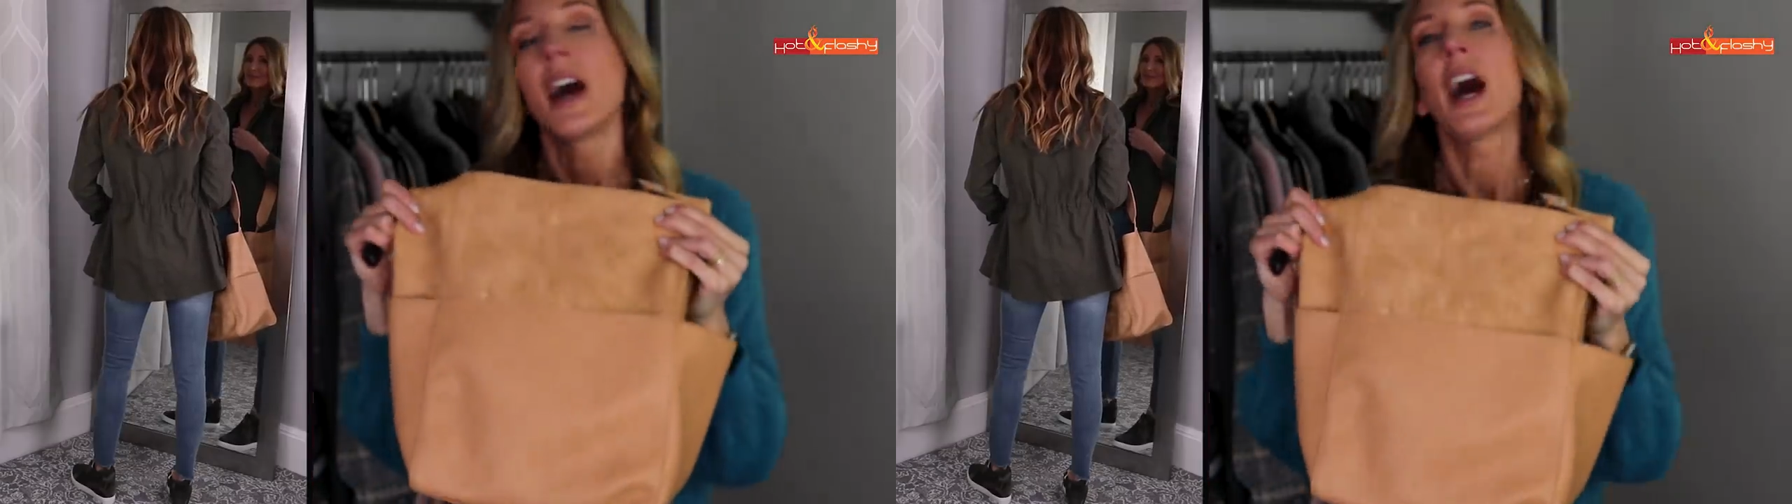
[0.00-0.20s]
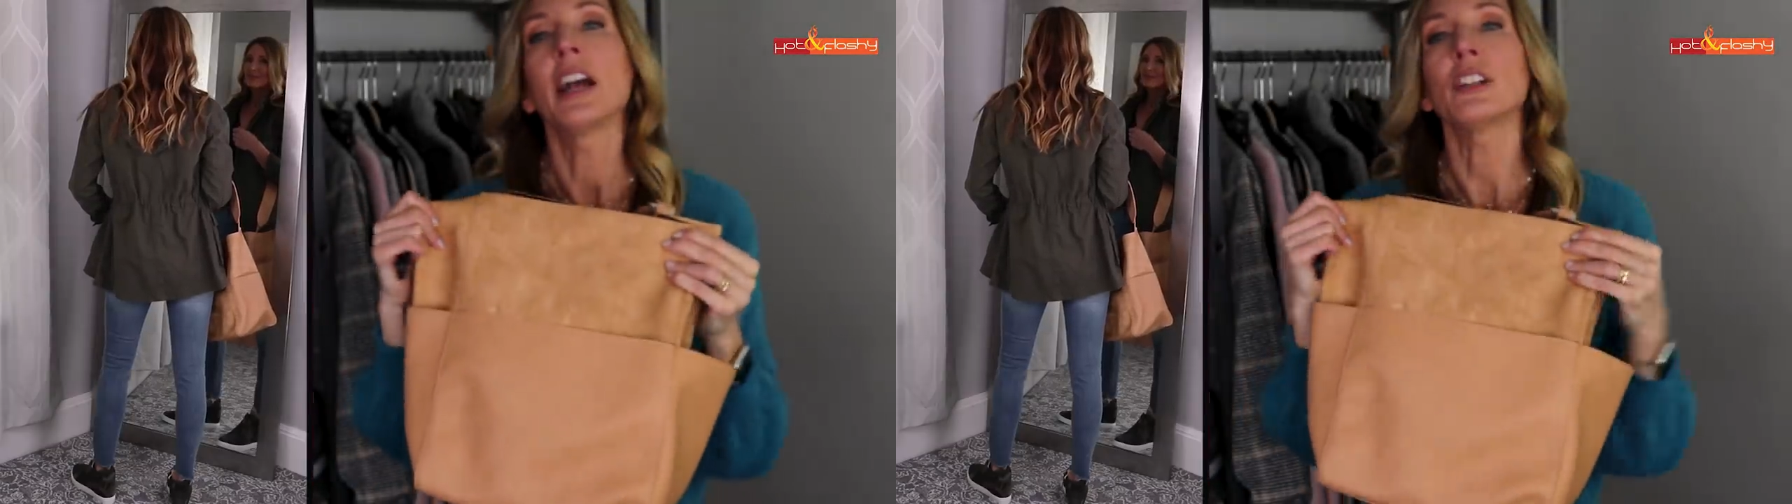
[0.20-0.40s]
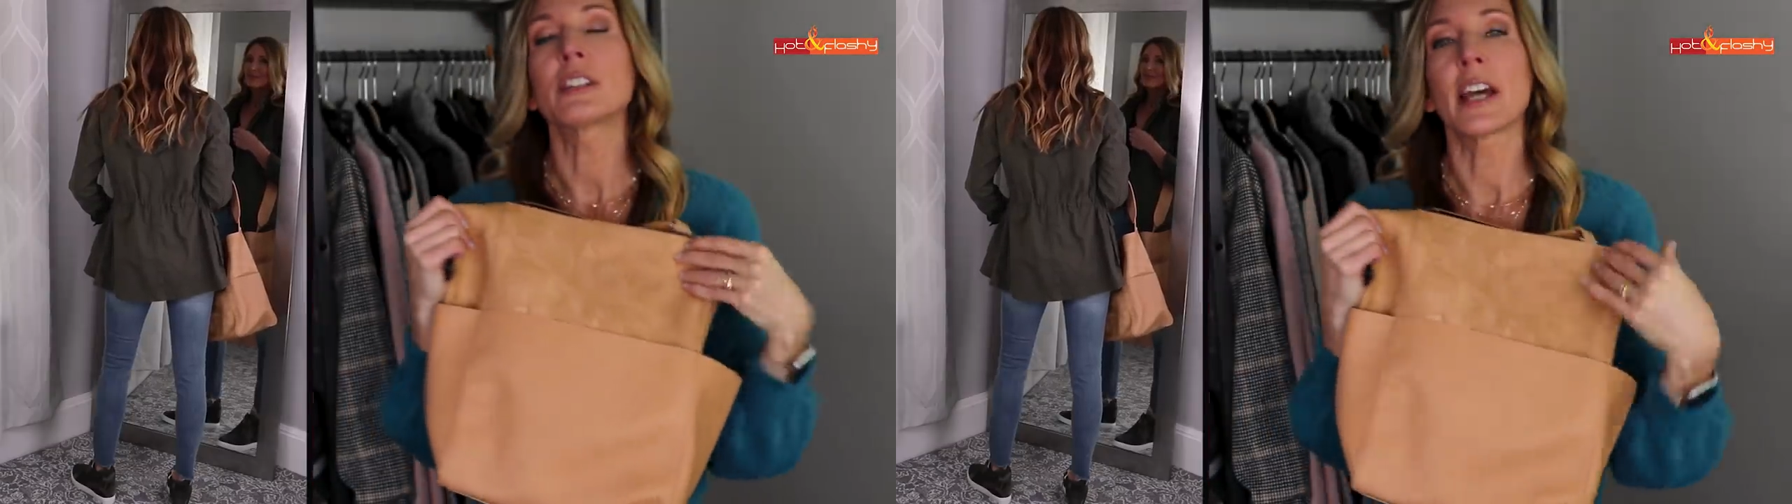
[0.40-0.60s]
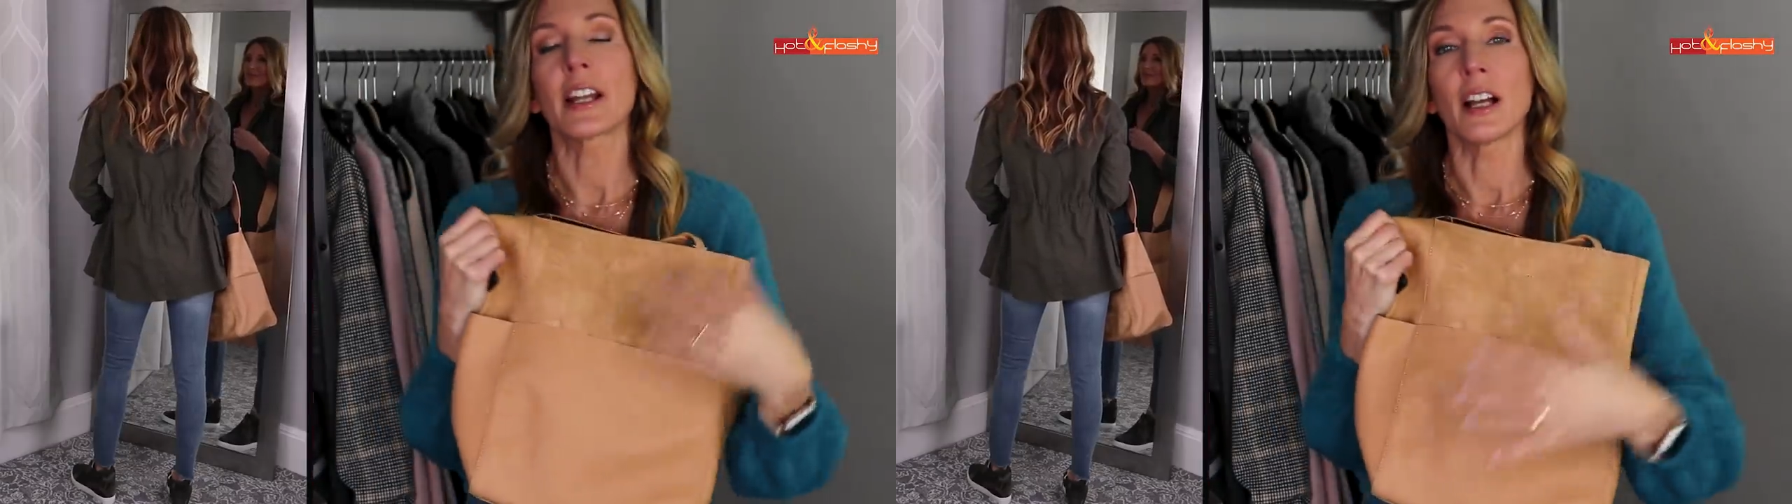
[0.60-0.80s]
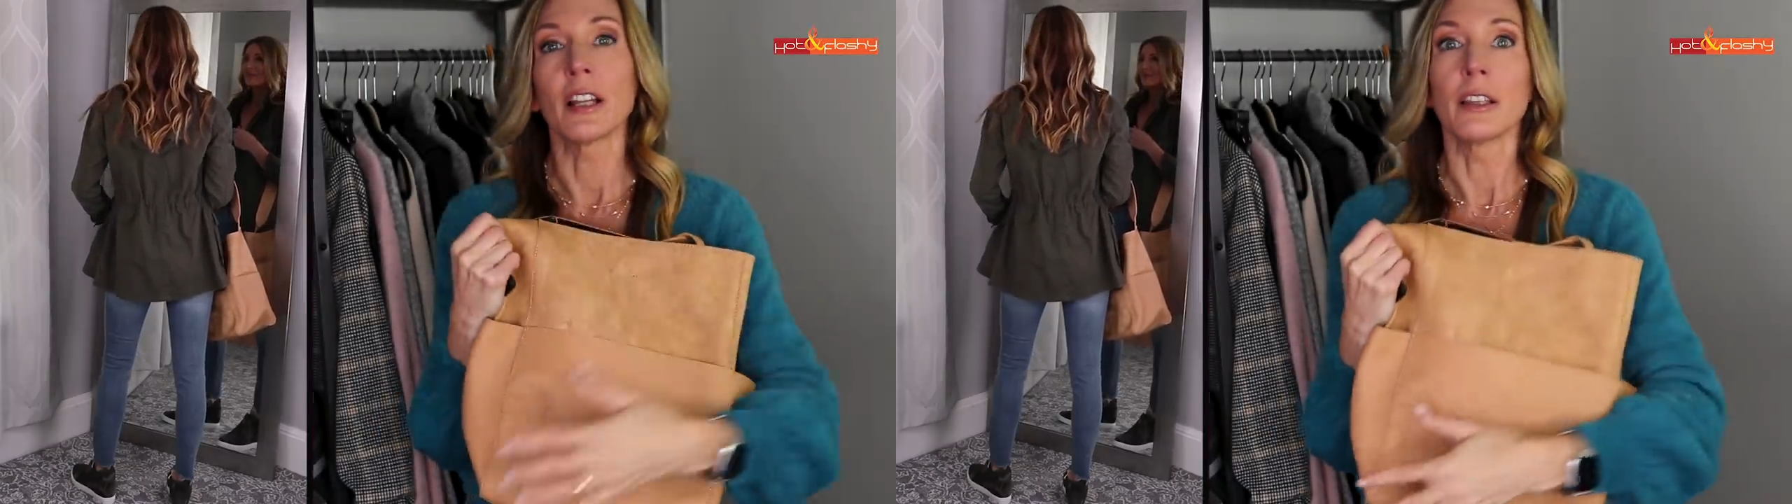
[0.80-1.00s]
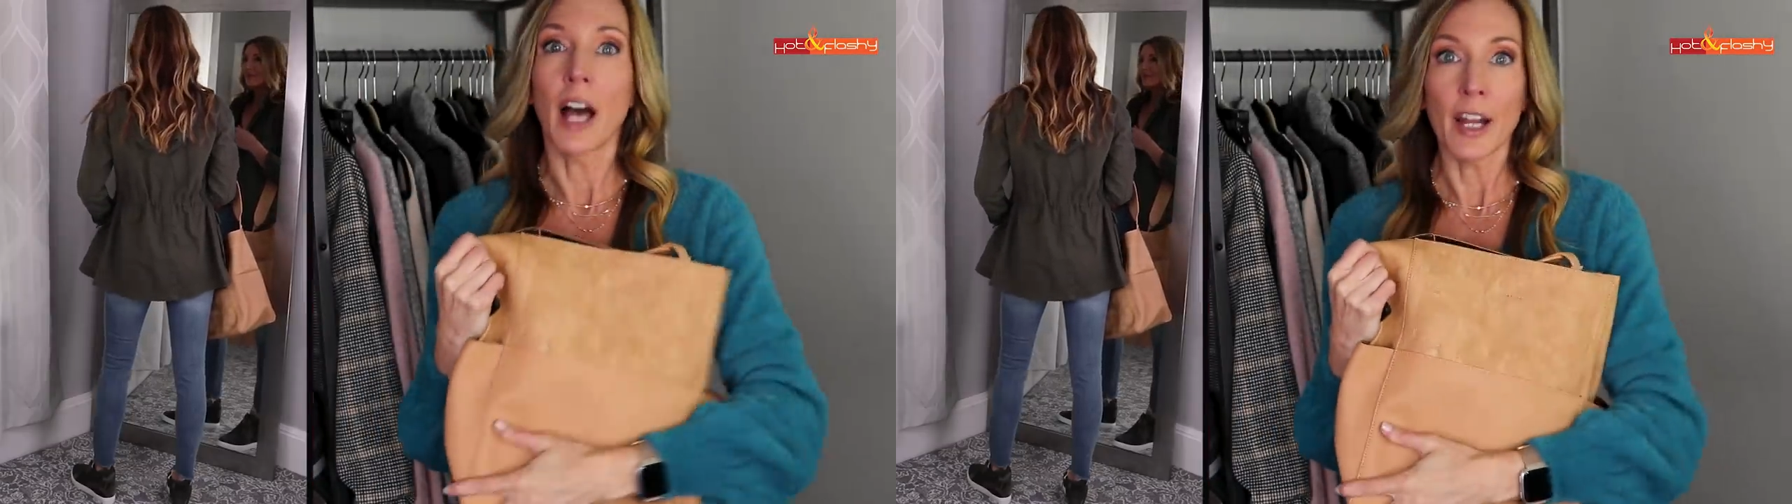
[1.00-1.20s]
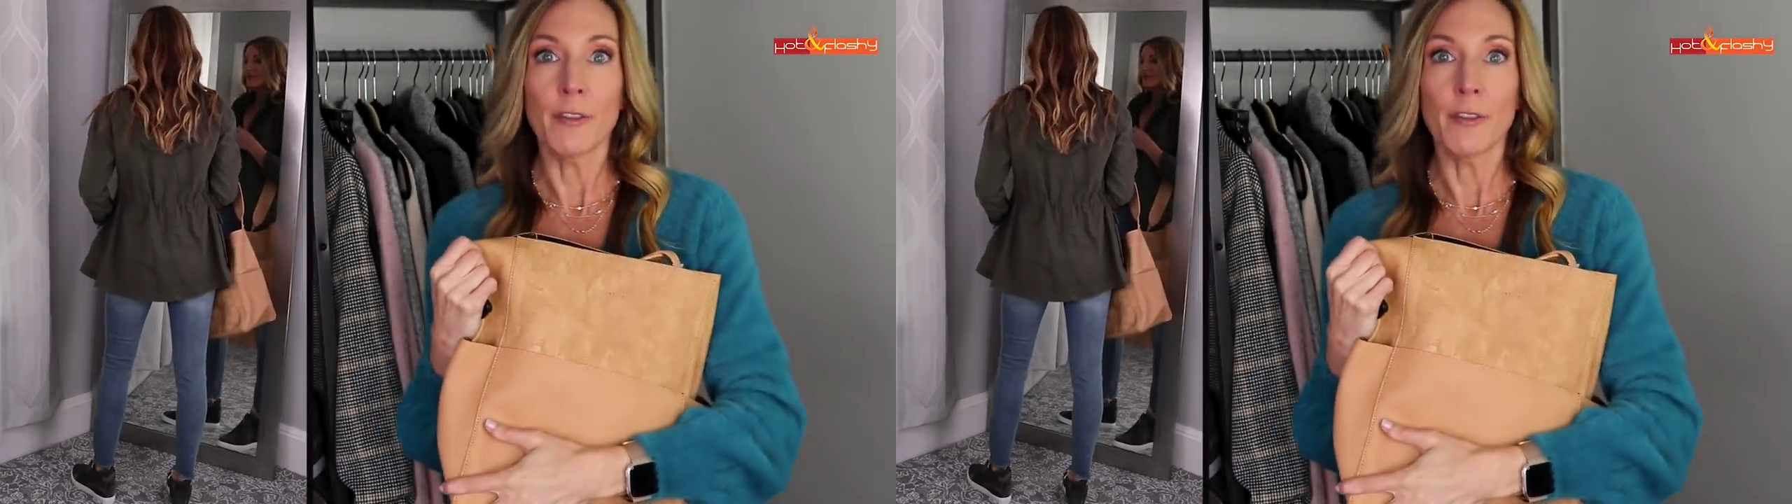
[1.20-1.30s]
I looked at a lot